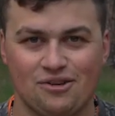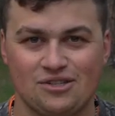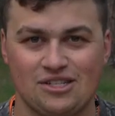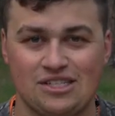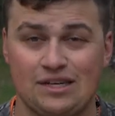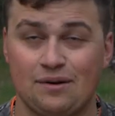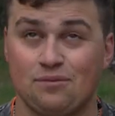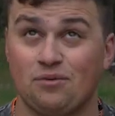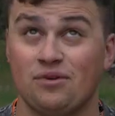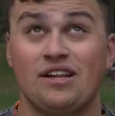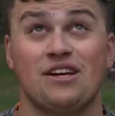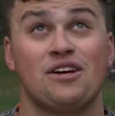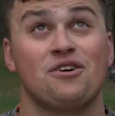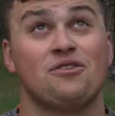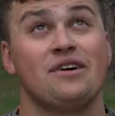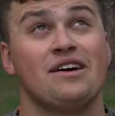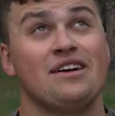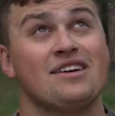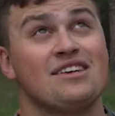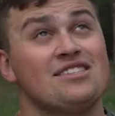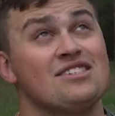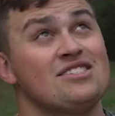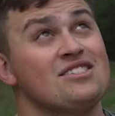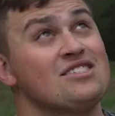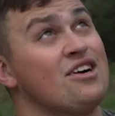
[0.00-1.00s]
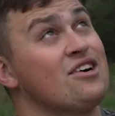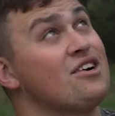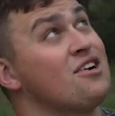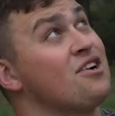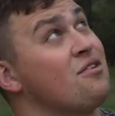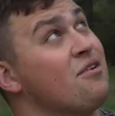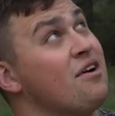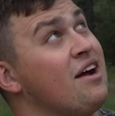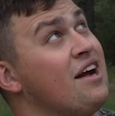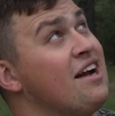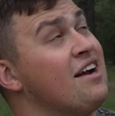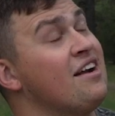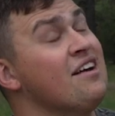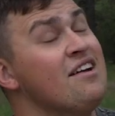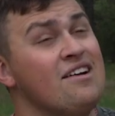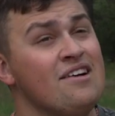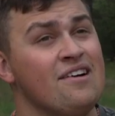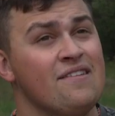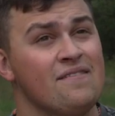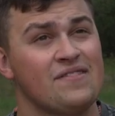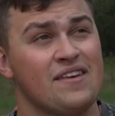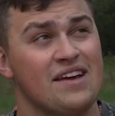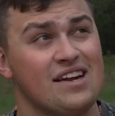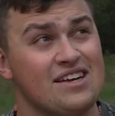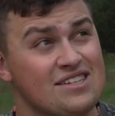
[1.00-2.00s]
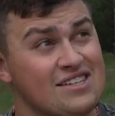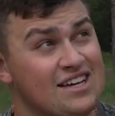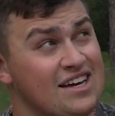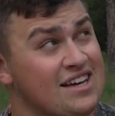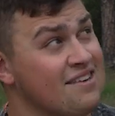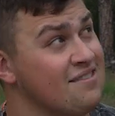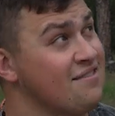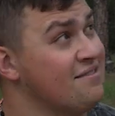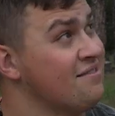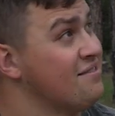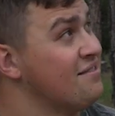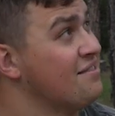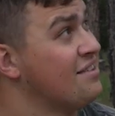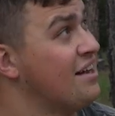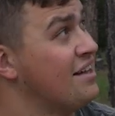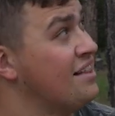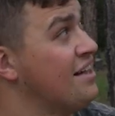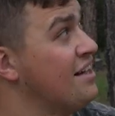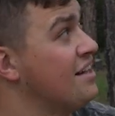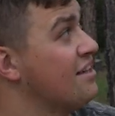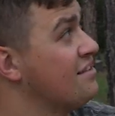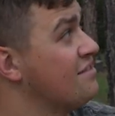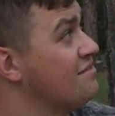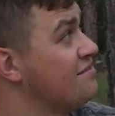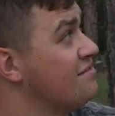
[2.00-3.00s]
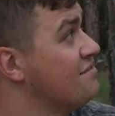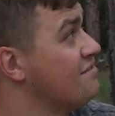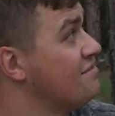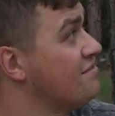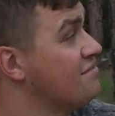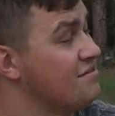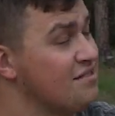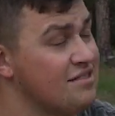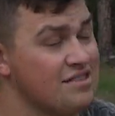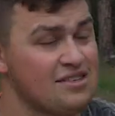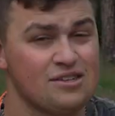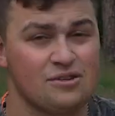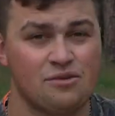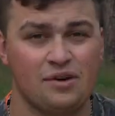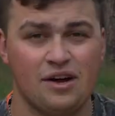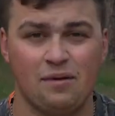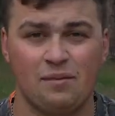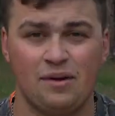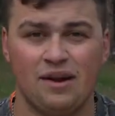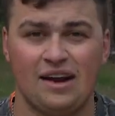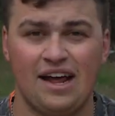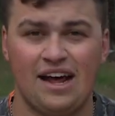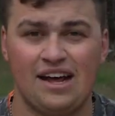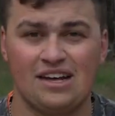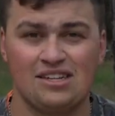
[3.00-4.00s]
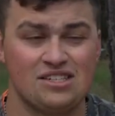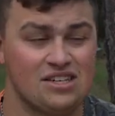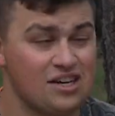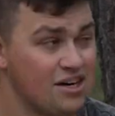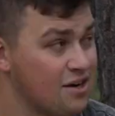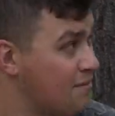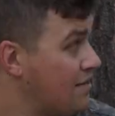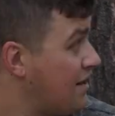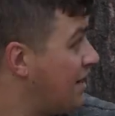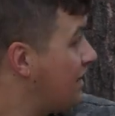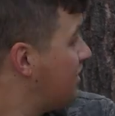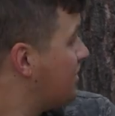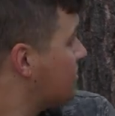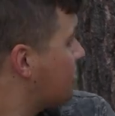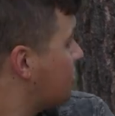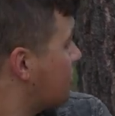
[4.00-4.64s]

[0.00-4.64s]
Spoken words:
close this up really quick because it's starting to rain and it's getting, I think, quite a bit nastier. Behind